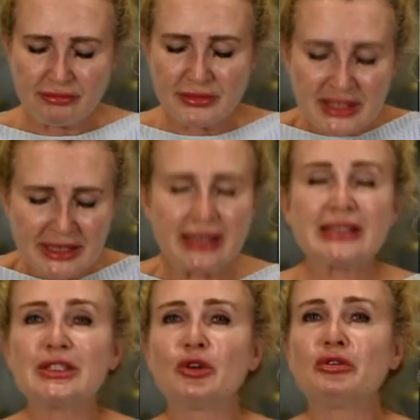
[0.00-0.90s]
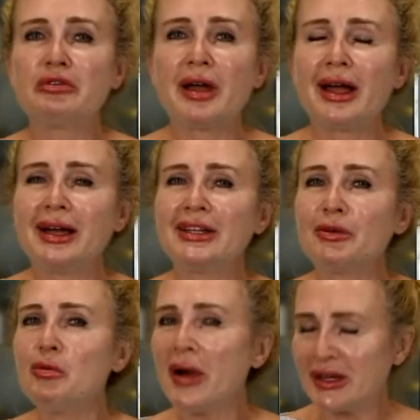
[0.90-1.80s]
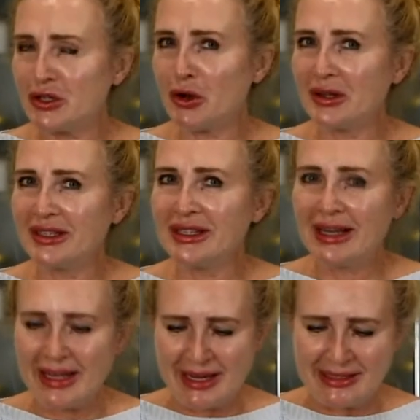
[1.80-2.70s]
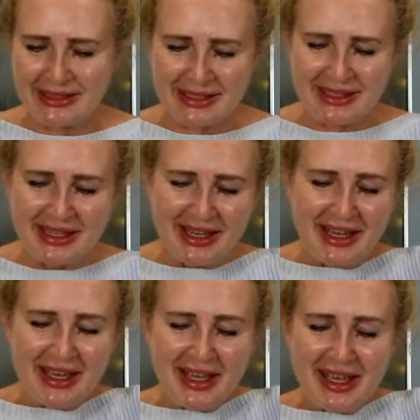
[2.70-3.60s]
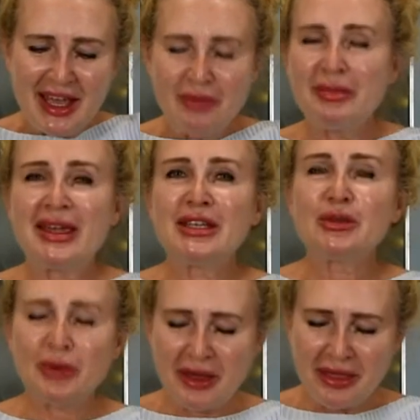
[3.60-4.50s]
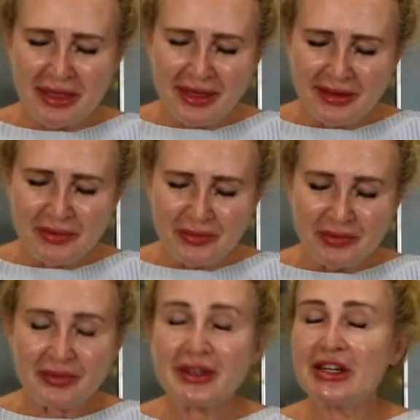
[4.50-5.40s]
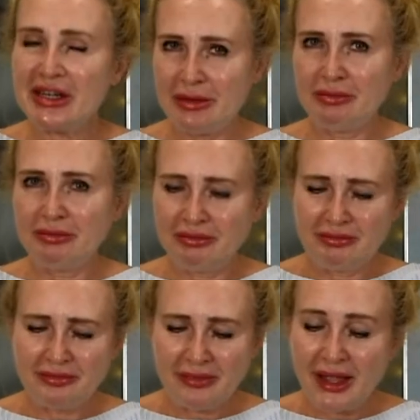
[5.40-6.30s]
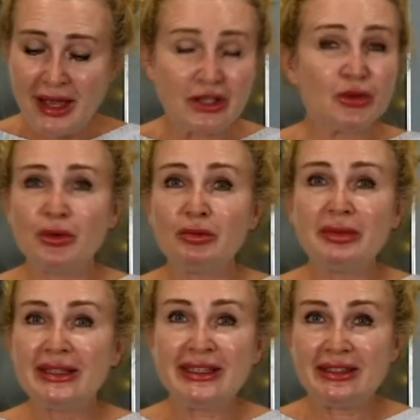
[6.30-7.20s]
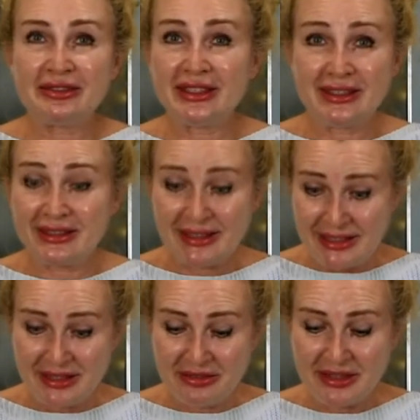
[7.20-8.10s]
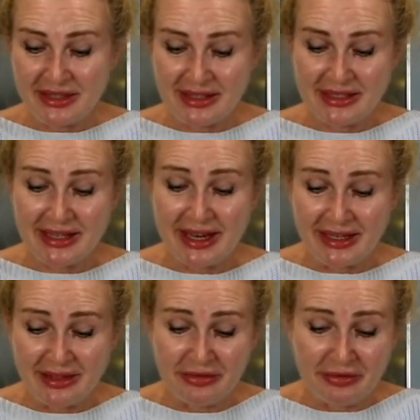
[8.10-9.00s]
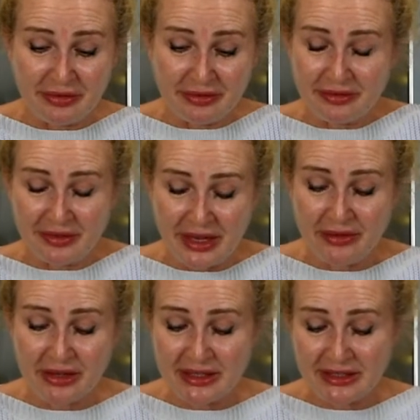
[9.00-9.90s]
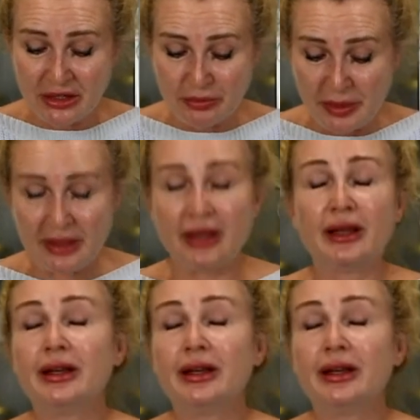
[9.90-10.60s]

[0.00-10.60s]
taste of white chocolate glaze made with cream, and you won't believe the difference in flavor. Instead of being